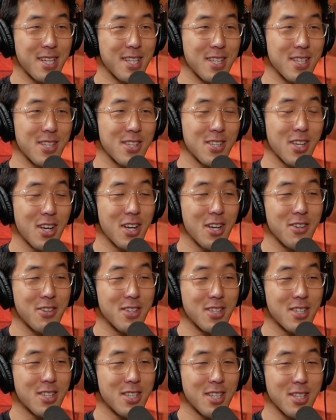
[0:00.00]
on the show,
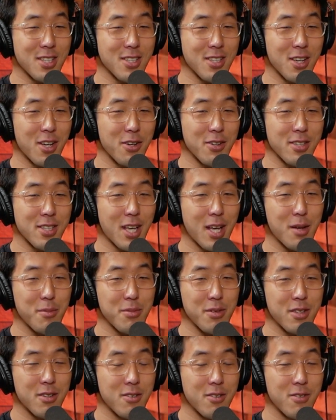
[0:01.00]
which doesn't always
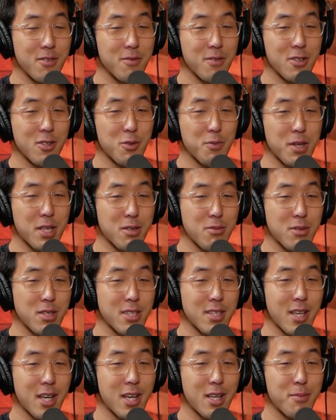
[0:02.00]
happen, which makes me
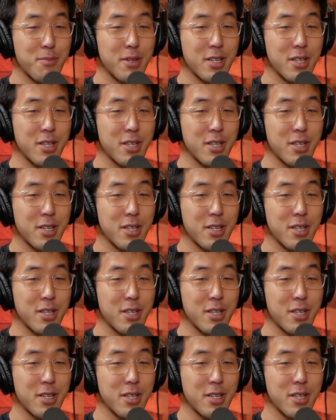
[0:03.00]
sad.